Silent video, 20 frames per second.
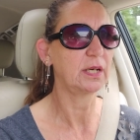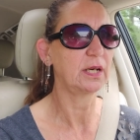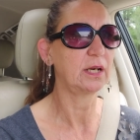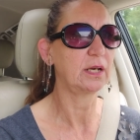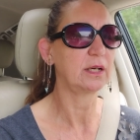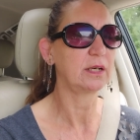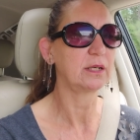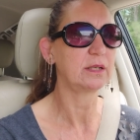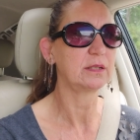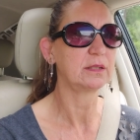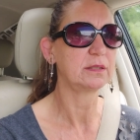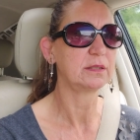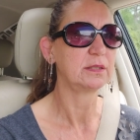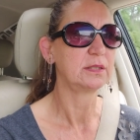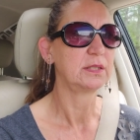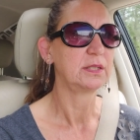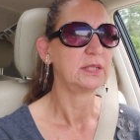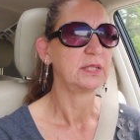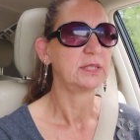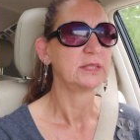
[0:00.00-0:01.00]
uh,
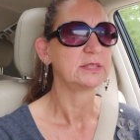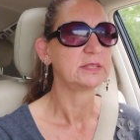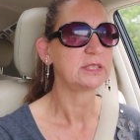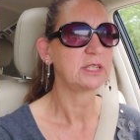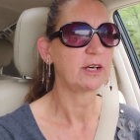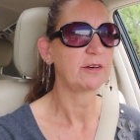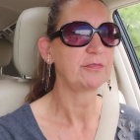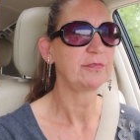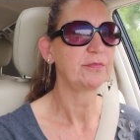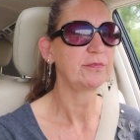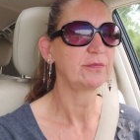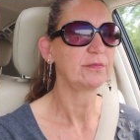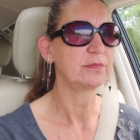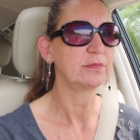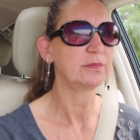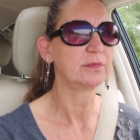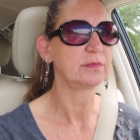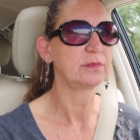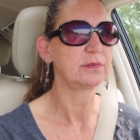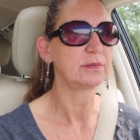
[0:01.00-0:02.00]
stuff,
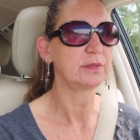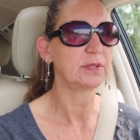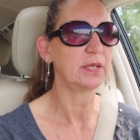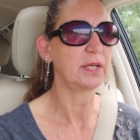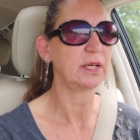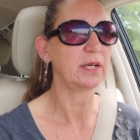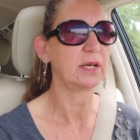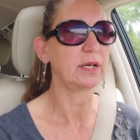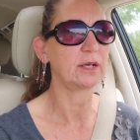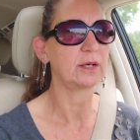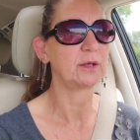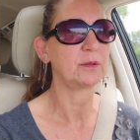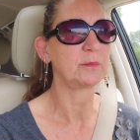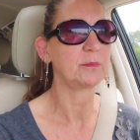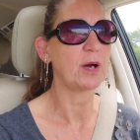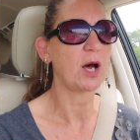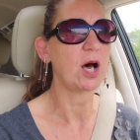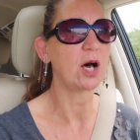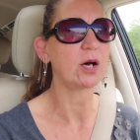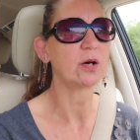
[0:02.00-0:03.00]

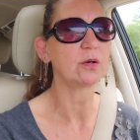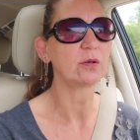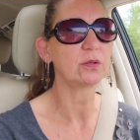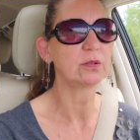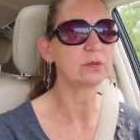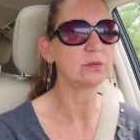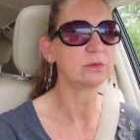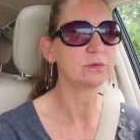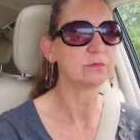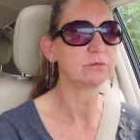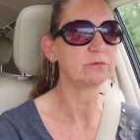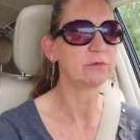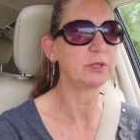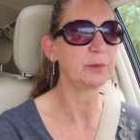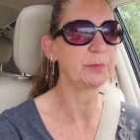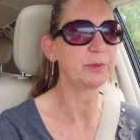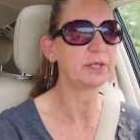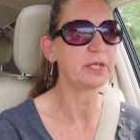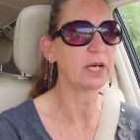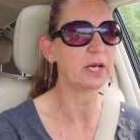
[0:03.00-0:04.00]
um, all
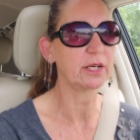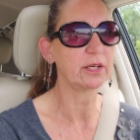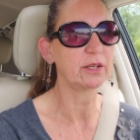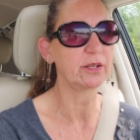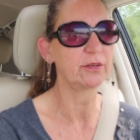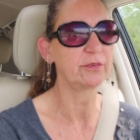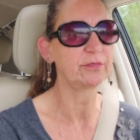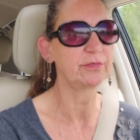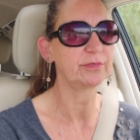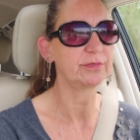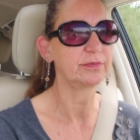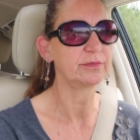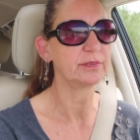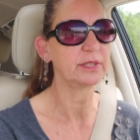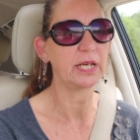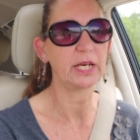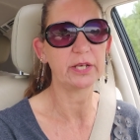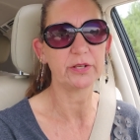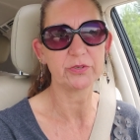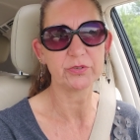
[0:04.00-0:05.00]
reproductive
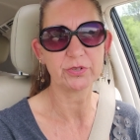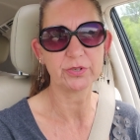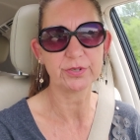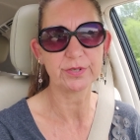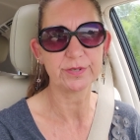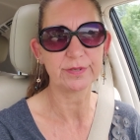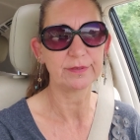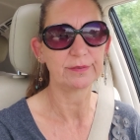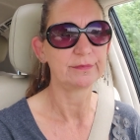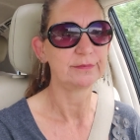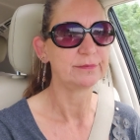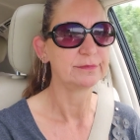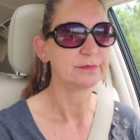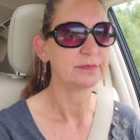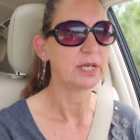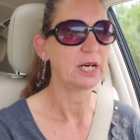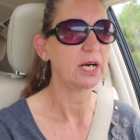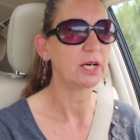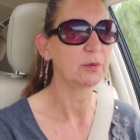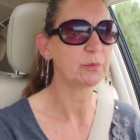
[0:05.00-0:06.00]
cancers
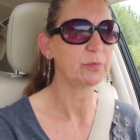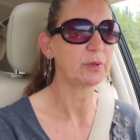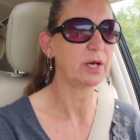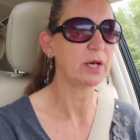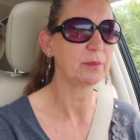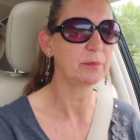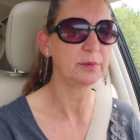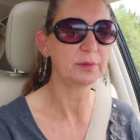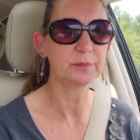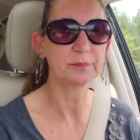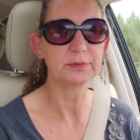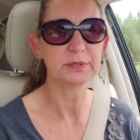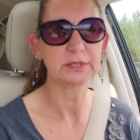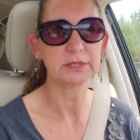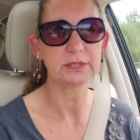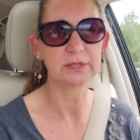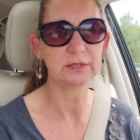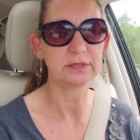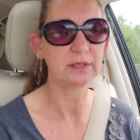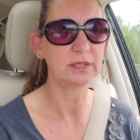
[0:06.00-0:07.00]
heart problems
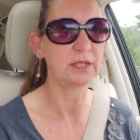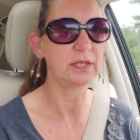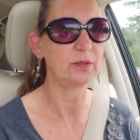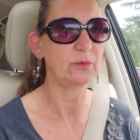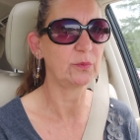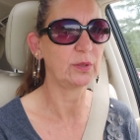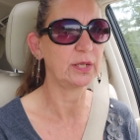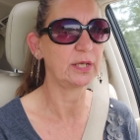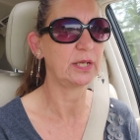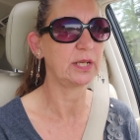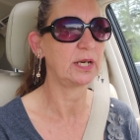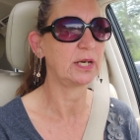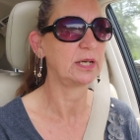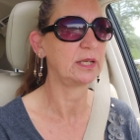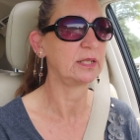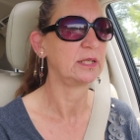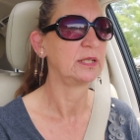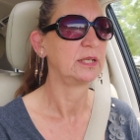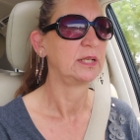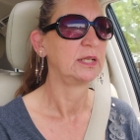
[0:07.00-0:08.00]
and, and whatnot.